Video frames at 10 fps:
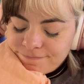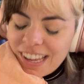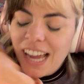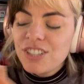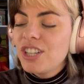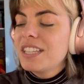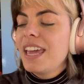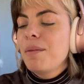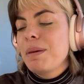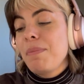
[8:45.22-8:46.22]
I just
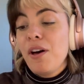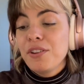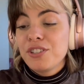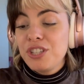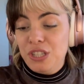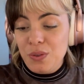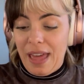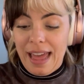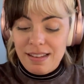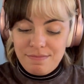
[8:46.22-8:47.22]
can't be bothered to do
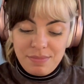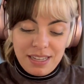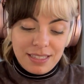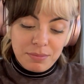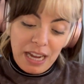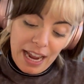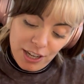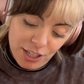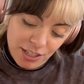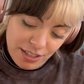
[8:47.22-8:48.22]
that because I'm
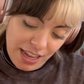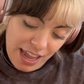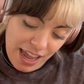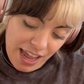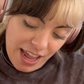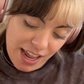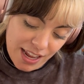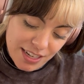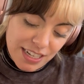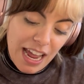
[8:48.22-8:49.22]
tired.
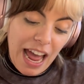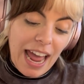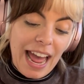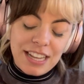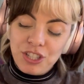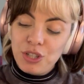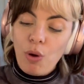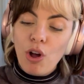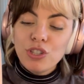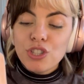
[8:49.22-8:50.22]
And I had to
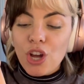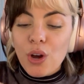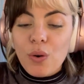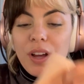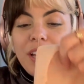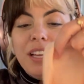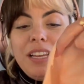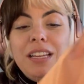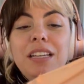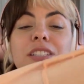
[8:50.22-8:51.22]
also
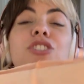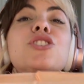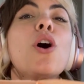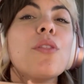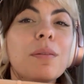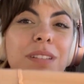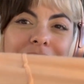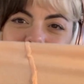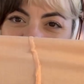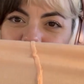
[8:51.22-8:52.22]
sew them
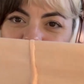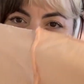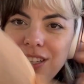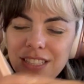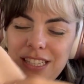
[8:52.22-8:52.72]
together to